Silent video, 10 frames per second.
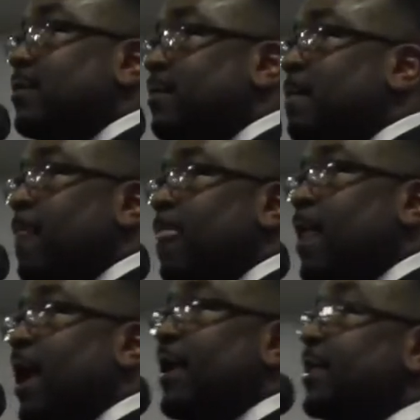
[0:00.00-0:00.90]

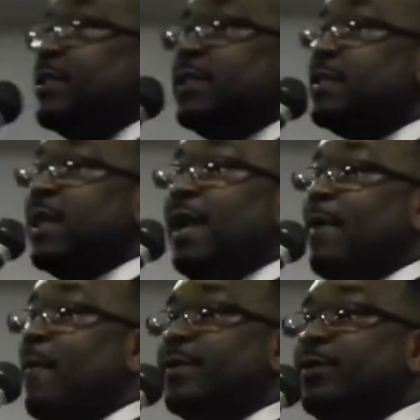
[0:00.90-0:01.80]
Uh-huh. And this is the
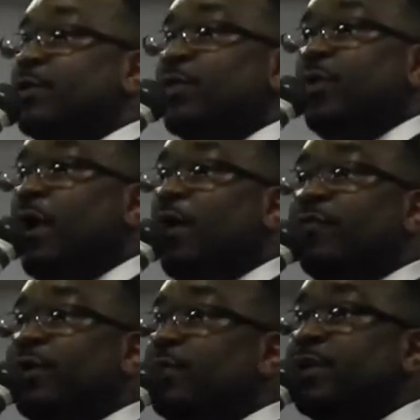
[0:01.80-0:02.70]
same opportunity we're
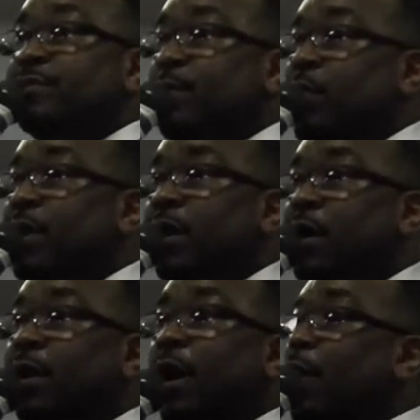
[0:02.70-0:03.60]
offering you this morning.
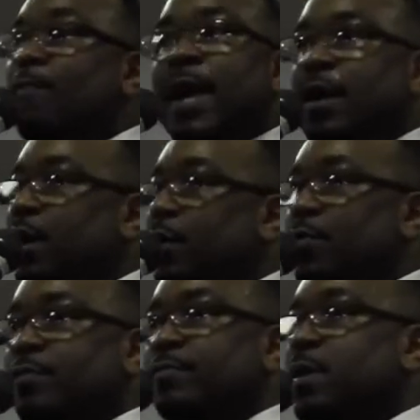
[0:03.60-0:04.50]
Go on back
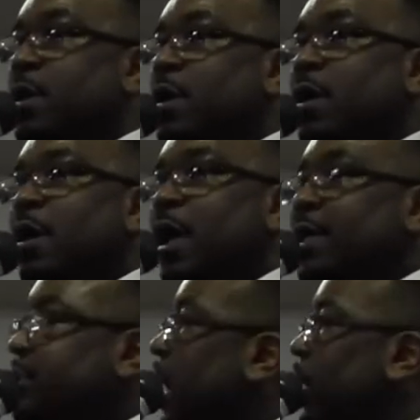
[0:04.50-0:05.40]
home
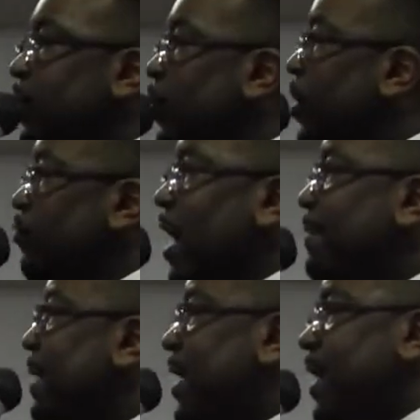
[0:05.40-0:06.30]
and start doing
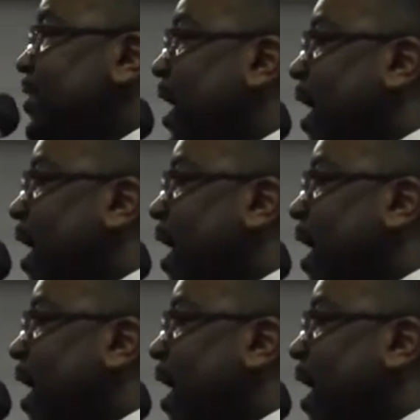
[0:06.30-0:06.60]
right by that